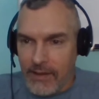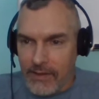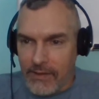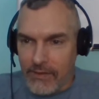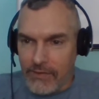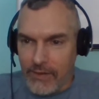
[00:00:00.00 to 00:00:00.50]

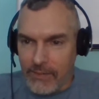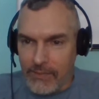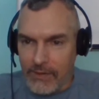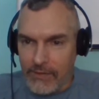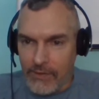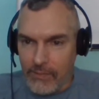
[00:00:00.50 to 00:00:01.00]
There's
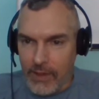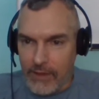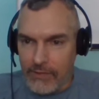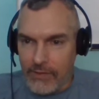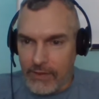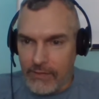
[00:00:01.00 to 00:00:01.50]
something so
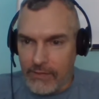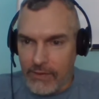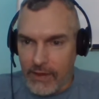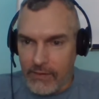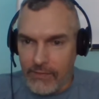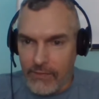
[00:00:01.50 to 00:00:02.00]
basic and
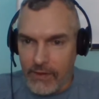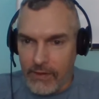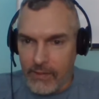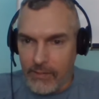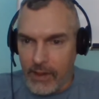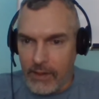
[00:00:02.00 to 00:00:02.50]
satisfying
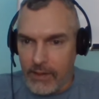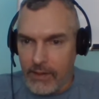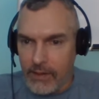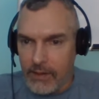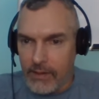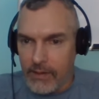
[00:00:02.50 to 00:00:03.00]
about it.
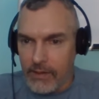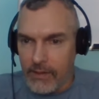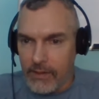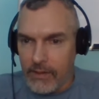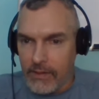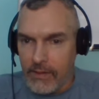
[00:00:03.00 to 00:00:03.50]

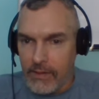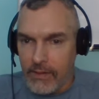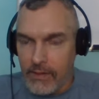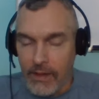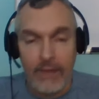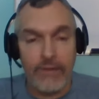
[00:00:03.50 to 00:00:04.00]

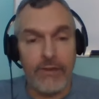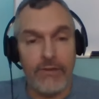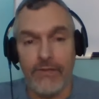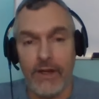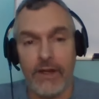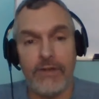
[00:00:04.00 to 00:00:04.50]
Yes, it's
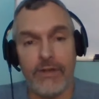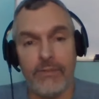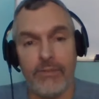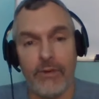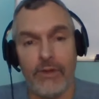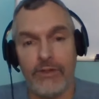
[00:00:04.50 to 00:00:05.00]
very
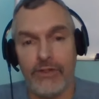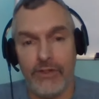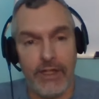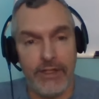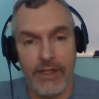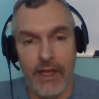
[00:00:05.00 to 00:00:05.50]
simple once you
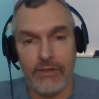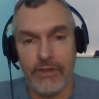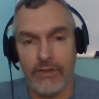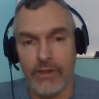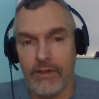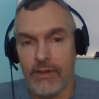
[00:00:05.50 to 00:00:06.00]
get down
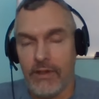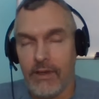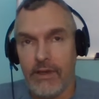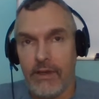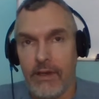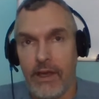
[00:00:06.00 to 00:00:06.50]
to it.
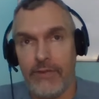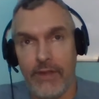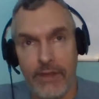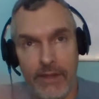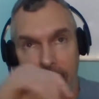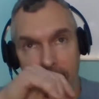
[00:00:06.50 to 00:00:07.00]
I
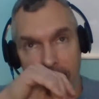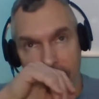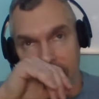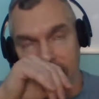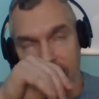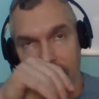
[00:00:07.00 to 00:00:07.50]
think that
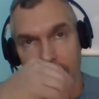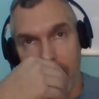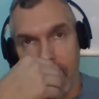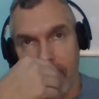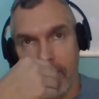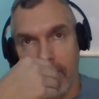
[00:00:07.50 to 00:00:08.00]
is a,
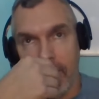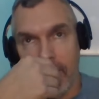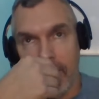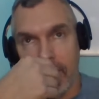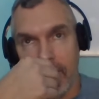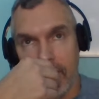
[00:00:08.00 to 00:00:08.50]

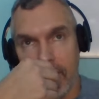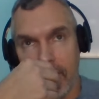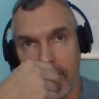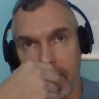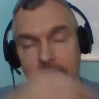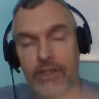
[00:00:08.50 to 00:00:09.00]

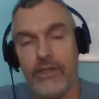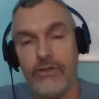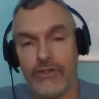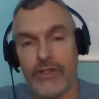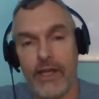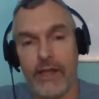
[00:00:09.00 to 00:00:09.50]
A
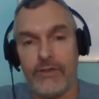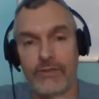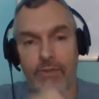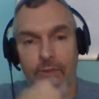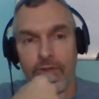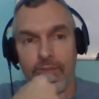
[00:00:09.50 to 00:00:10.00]
huge challenge for
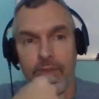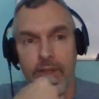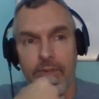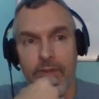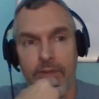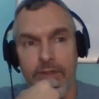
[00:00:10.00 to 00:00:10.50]
most
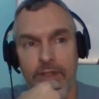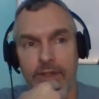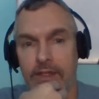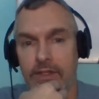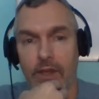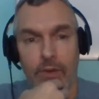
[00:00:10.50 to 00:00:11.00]
people is that
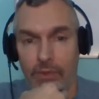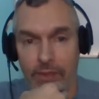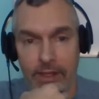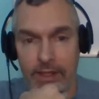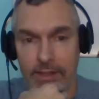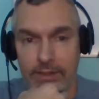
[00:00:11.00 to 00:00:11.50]
they don't
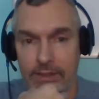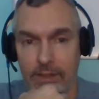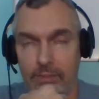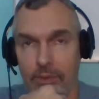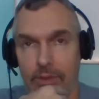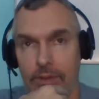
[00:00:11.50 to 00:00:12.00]
think it's
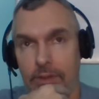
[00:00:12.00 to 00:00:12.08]
simple.